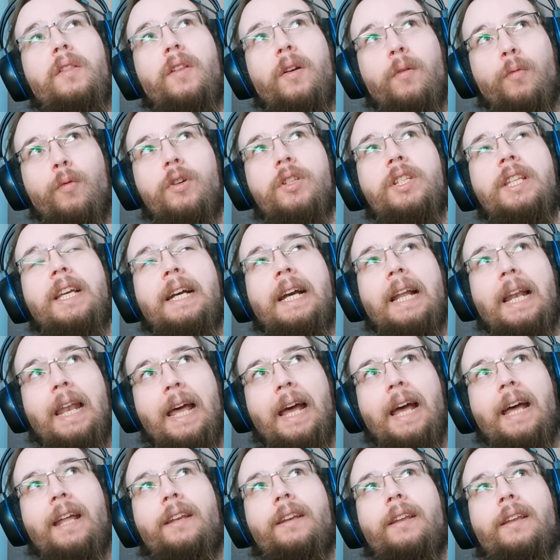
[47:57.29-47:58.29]
There was a
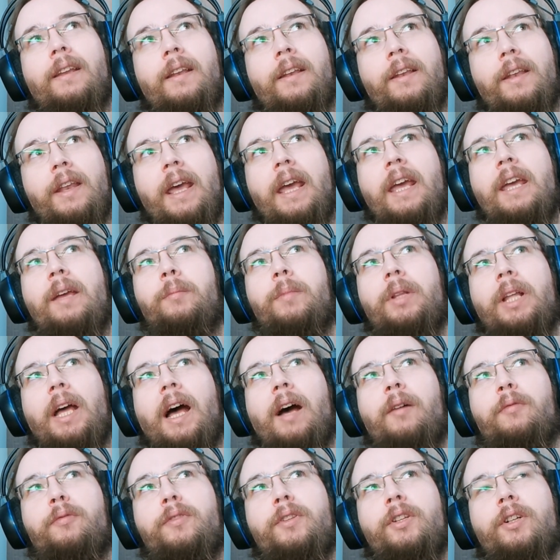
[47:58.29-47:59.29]
clan named
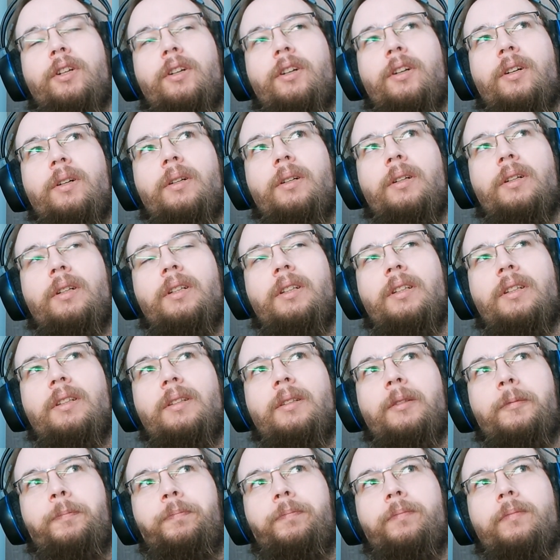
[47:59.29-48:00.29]
after
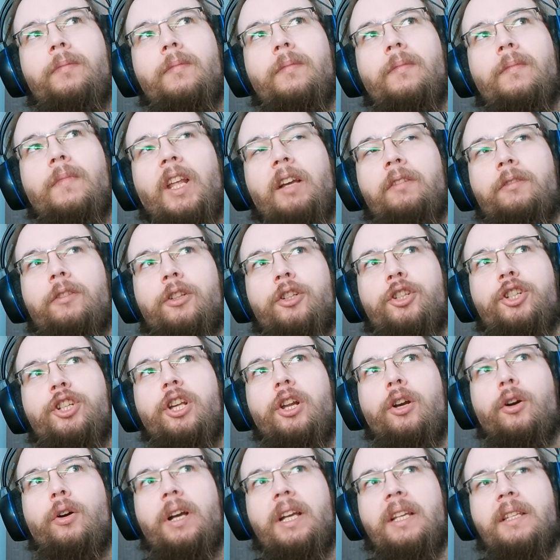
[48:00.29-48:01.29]
um, after
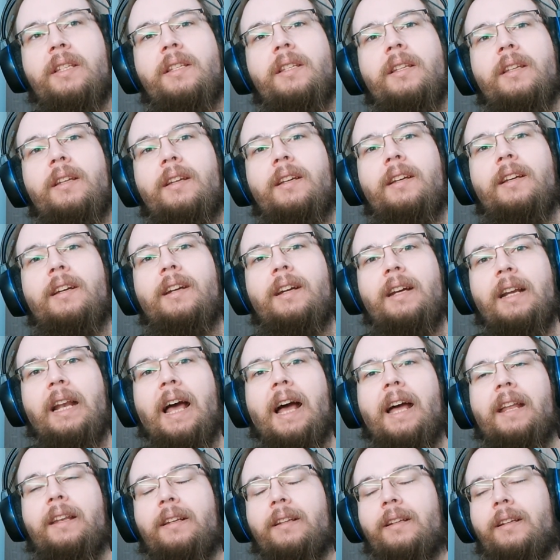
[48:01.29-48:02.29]
Shiroe's
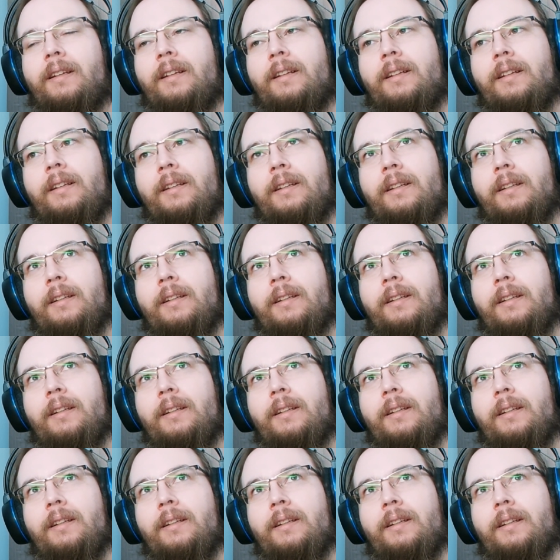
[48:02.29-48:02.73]
clan